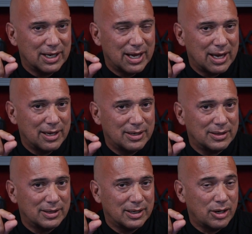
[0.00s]
And
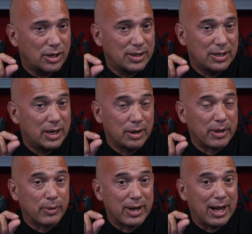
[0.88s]
and here, by
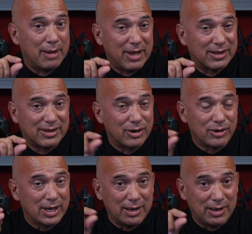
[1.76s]
the way, I'm not there
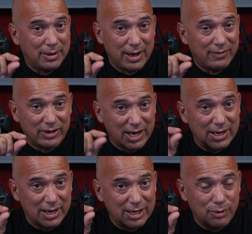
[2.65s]
yet. I haven't gotten
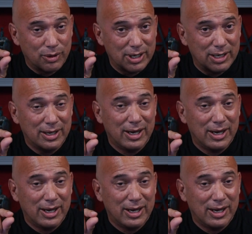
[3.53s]
anywhere yet.